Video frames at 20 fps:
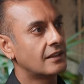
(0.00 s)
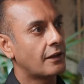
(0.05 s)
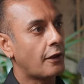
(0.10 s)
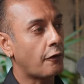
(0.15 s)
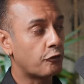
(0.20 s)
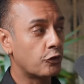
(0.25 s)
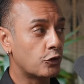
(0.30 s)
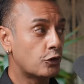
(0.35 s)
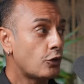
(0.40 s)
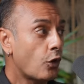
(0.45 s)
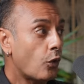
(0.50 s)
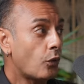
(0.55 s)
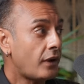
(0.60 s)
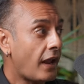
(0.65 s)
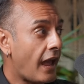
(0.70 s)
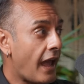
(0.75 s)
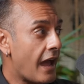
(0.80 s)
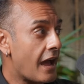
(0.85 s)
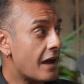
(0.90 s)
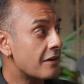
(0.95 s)
If you don't
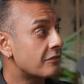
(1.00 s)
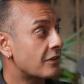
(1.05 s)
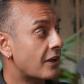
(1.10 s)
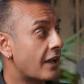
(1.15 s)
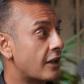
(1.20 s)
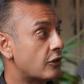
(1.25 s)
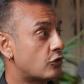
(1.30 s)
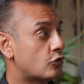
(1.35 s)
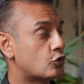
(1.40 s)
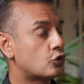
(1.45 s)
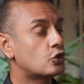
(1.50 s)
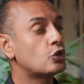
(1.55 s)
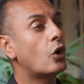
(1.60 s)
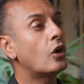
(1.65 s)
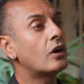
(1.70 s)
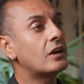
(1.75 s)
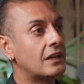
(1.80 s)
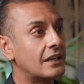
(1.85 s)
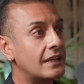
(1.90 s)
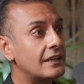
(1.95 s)
have a
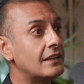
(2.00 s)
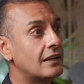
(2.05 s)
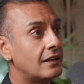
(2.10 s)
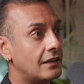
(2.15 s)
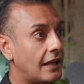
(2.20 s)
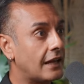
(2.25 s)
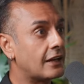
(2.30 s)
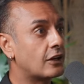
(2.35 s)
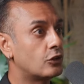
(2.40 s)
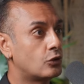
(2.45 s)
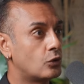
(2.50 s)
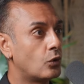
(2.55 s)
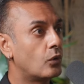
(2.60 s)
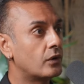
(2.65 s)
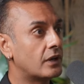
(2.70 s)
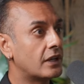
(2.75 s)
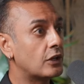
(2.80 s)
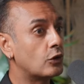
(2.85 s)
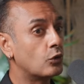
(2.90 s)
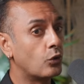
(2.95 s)
strong leader like a
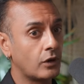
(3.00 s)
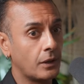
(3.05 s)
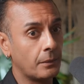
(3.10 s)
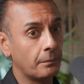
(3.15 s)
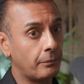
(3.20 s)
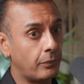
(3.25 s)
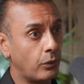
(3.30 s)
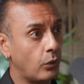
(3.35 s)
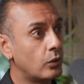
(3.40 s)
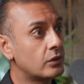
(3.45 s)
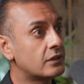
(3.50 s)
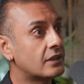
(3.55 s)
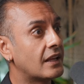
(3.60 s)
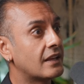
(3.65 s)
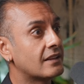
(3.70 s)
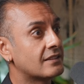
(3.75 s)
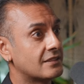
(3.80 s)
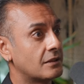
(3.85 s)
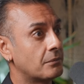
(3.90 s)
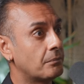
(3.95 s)
Dhoni who can pull
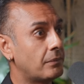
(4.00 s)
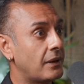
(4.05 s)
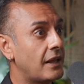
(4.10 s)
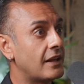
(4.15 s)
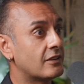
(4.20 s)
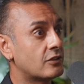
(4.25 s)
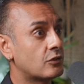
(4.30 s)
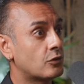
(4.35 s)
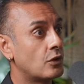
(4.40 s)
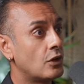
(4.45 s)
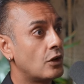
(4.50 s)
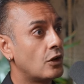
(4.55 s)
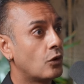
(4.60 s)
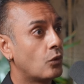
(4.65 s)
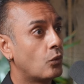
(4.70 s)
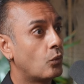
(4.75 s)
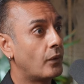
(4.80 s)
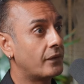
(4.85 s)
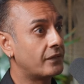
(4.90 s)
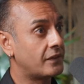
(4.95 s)
things in place
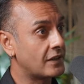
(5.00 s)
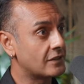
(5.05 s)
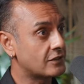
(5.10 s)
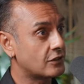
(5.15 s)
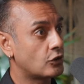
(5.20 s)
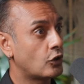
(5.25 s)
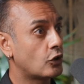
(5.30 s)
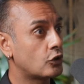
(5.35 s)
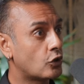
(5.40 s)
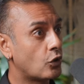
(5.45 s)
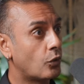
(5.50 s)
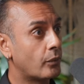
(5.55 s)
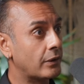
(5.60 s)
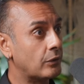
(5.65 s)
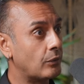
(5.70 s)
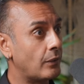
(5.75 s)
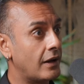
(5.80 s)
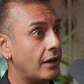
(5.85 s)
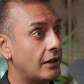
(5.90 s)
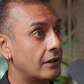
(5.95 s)
when things are not going
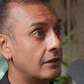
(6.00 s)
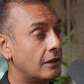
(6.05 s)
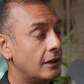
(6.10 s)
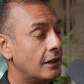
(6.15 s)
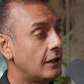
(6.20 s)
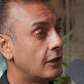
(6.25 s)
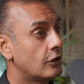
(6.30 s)
well,